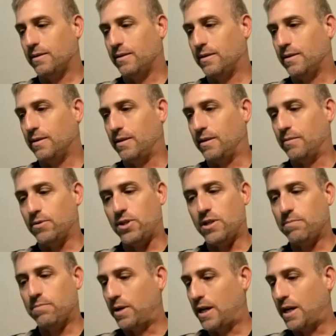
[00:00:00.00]
Um,
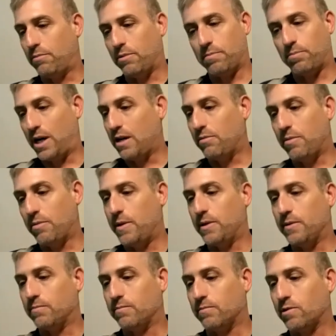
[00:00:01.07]
she's probably would probably have
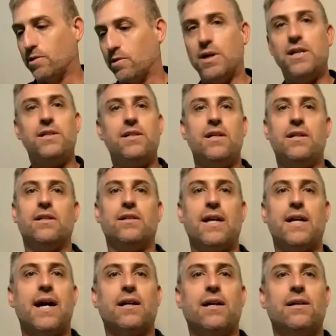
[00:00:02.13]
been crazy in the
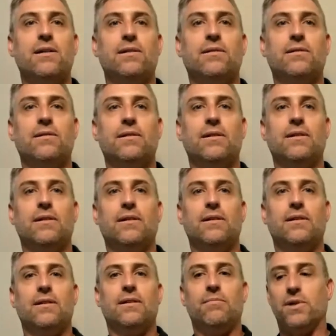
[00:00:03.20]
sack
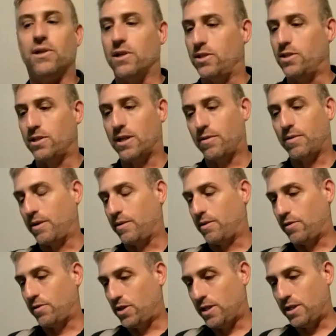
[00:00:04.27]
because she's out. You know,
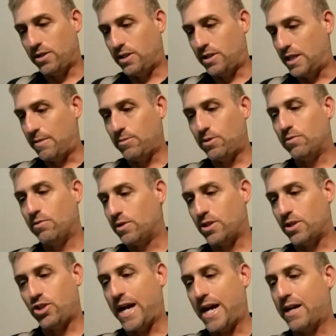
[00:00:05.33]
she deems you as a
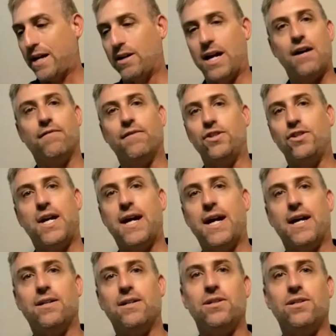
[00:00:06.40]
Chad, an alpha
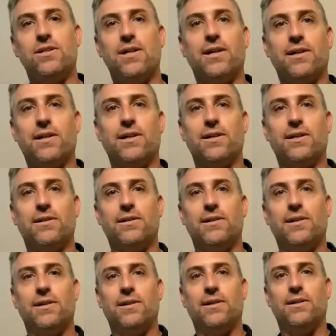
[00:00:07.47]
Chad. She's not gonna
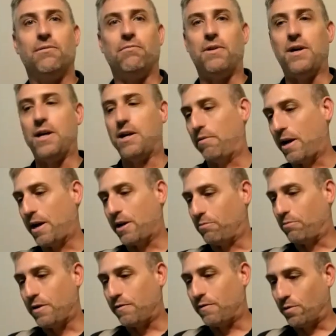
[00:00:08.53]
wait around and
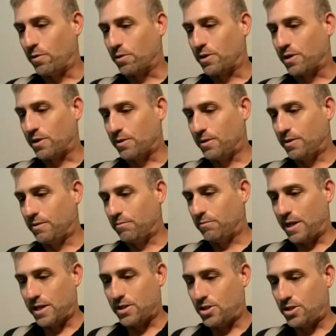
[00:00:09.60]
wait for
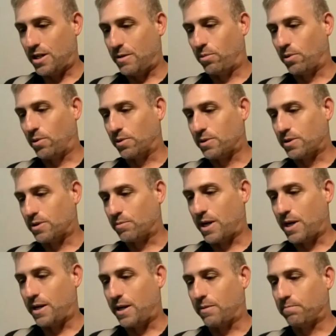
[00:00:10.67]
relationship or some
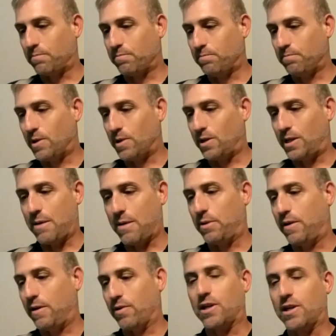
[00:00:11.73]
kind of alignment
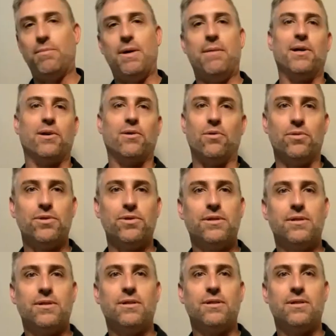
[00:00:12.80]
of the commitment
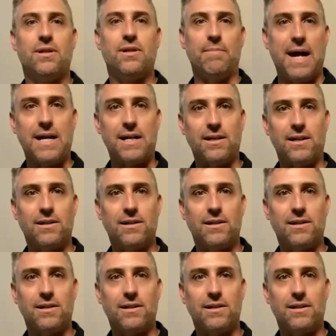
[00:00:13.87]
goals to bang you.